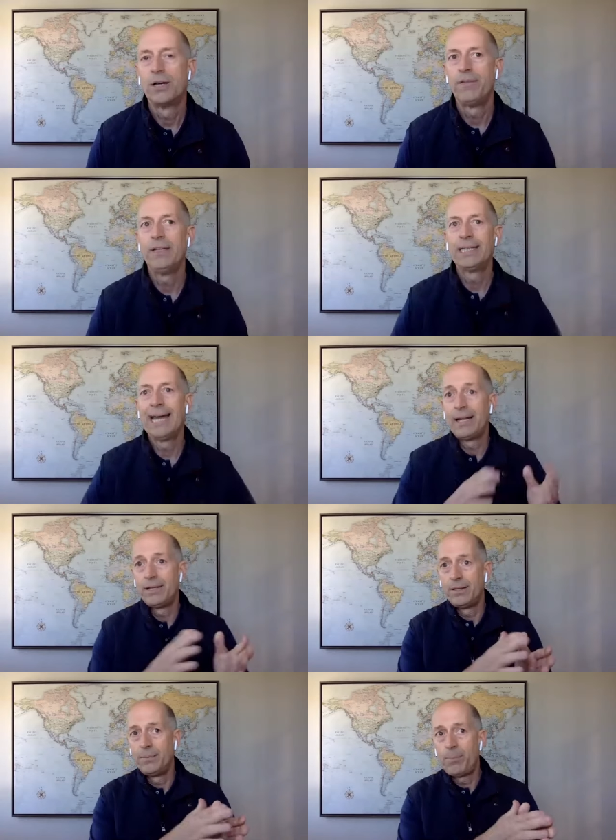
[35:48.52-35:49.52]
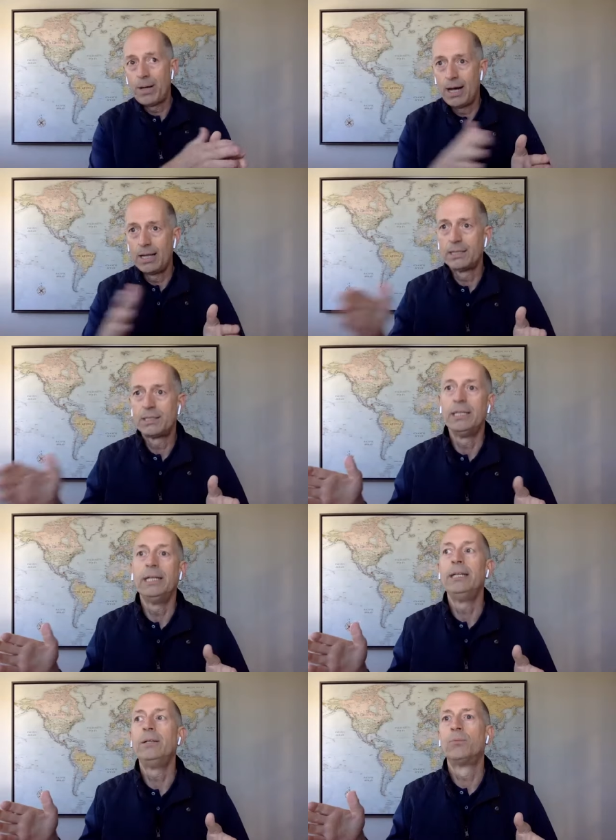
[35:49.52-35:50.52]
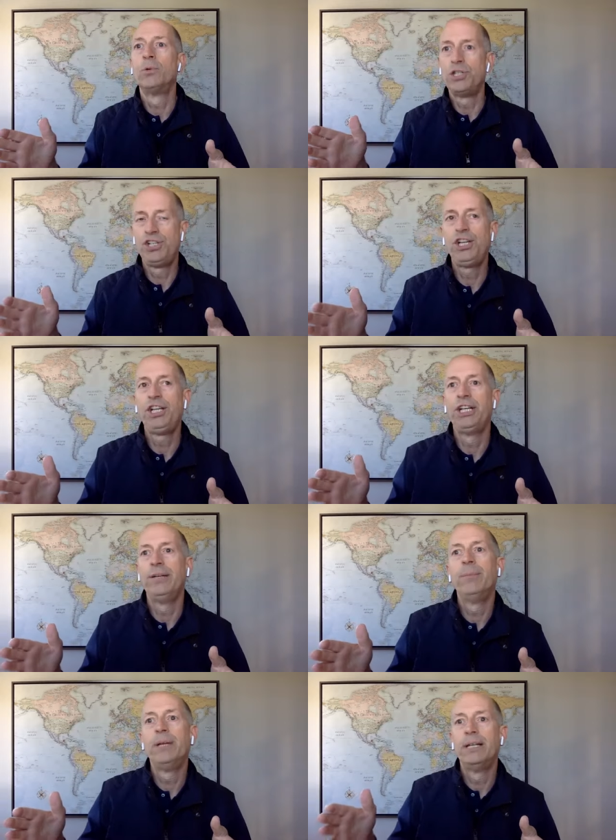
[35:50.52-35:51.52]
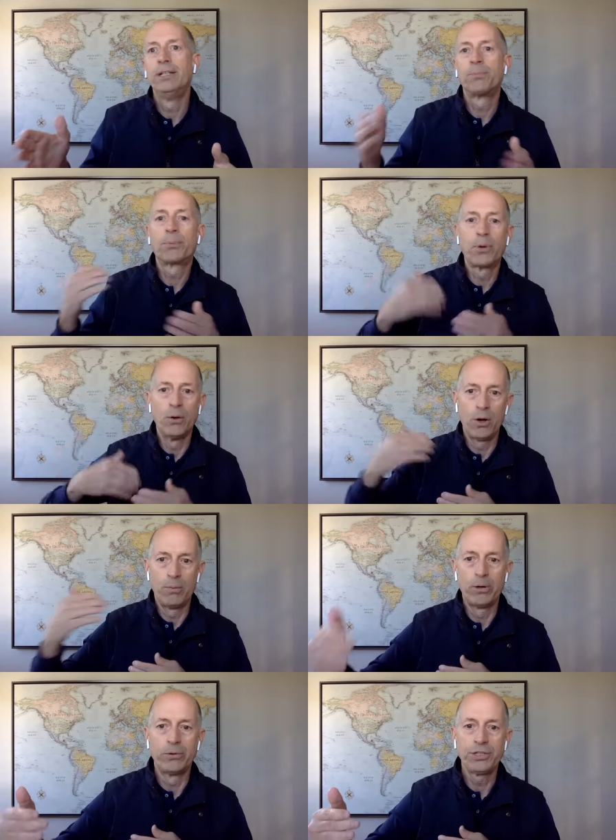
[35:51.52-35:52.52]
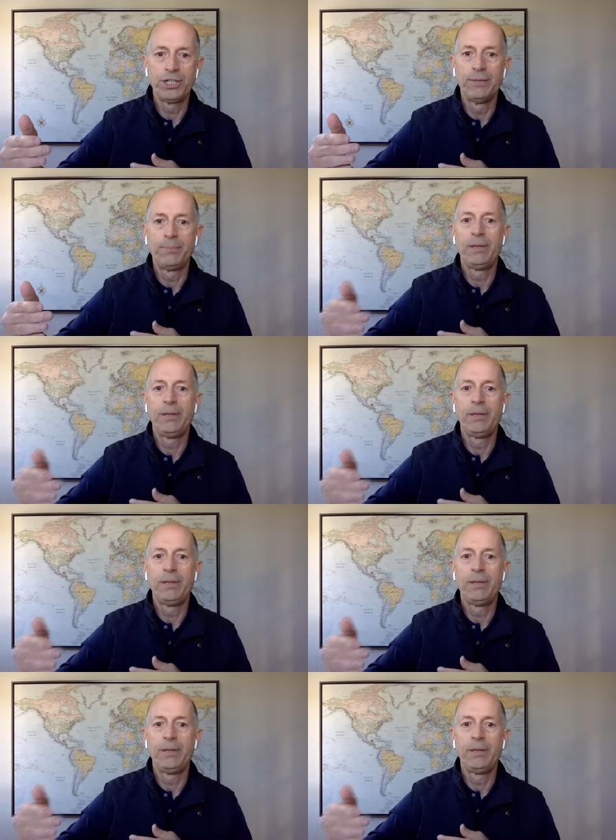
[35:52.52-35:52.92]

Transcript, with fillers: I think that policy regime is pro homeownership